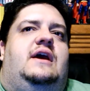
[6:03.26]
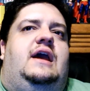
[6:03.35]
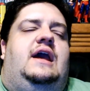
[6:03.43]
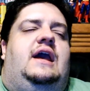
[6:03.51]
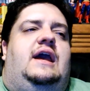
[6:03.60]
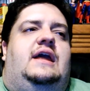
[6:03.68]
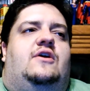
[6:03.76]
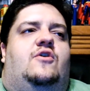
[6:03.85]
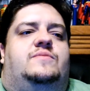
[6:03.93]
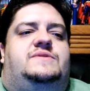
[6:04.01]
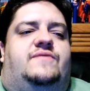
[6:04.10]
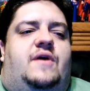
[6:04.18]
in hopes of
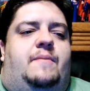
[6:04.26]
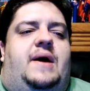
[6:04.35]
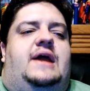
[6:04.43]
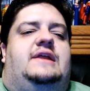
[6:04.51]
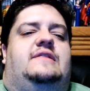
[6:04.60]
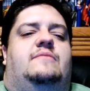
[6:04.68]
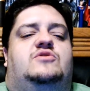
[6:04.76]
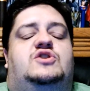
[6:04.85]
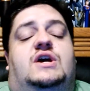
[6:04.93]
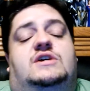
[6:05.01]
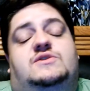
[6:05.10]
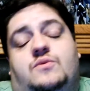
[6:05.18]
combining them. Just
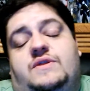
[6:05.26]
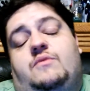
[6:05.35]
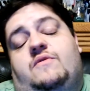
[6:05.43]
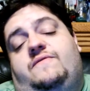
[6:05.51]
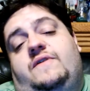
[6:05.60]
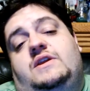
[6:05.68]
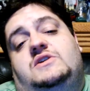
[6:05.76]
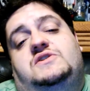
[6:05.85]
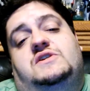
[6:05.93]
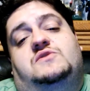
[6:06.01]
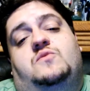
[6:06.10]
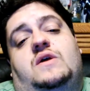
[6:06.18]
when they were finished is
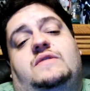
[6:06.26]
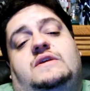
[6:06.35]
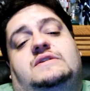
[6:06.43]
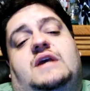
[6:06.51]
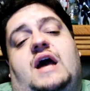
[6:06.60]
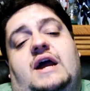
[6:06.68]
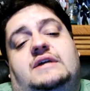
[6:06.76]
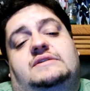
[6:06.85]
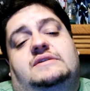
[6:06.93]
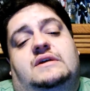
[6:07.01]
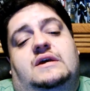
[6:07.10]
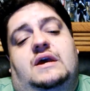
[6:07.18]
when these guys
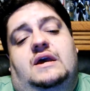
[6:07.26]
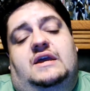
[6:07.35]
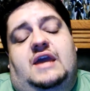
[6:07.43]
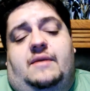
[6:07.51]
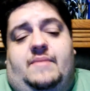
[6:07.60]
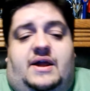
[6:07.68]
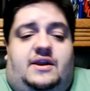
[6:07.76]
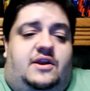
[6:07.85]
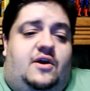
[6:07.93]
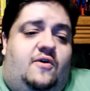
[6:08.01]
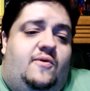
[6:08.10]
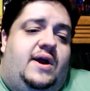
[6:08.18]
came out of
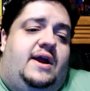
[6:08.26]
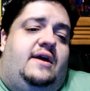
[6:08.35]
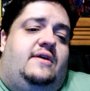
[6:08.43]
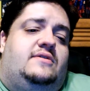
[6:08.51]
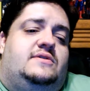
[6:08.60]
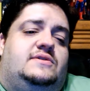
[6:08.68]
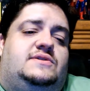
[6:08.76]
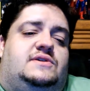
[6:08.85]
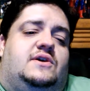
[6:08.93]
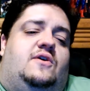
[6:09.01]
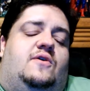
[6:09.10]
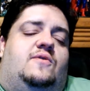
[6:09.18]
nowhere, so
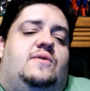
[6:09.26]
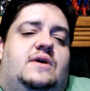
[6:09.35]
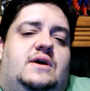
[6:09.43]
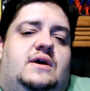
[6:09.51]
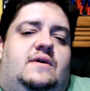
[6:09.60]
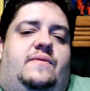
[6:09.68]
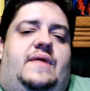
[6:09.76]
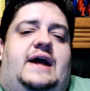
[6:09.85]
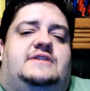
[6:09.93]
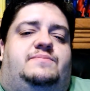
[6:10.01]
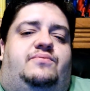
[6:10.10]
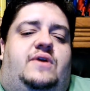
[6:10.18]
that's
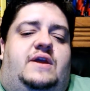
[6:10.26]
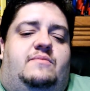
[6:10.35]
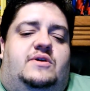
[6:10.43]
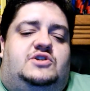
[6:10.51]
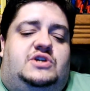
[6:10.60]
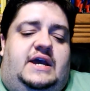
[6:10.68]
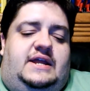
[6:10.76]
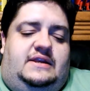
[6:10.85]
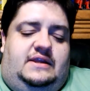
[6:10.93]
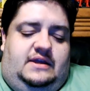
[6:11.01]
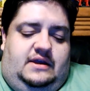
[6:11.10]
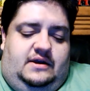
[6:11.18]
pretty much it. You
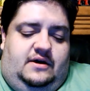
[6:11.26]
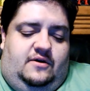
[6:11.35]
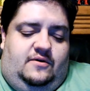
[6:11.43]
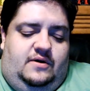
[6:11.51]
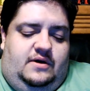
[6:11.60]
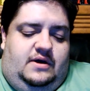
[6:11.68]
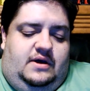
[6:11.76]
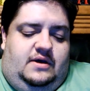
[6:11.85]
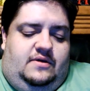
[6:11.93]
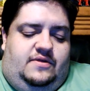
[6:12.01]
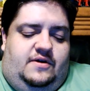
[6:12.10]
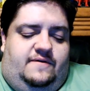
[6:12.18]
know,
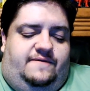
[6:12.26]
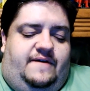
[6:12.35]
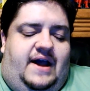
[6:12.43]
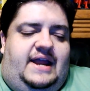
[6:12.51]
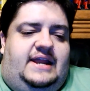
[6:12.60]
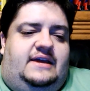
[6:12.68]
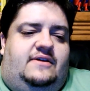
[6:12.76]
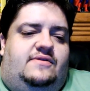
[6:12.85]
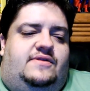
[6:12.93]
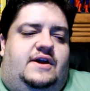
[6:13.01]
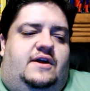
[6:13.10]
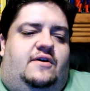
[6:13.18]
they're fighting
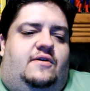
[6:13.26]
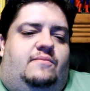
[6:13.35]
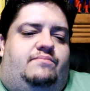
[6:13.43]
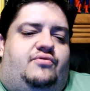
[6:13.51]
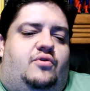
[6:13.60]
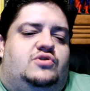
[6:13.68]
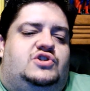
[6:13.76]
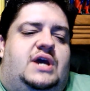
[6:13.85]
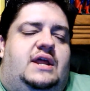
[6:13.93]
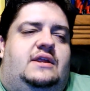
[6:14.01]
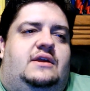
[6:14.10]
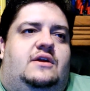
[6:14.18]
their project,
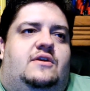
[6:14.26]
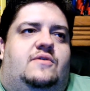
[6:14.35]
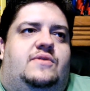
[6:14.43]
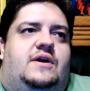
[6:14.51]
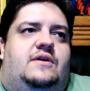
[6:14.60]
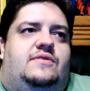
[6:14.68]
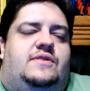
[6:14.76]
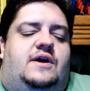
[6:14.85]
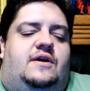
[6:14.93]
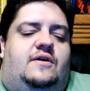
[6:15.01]
you know, their their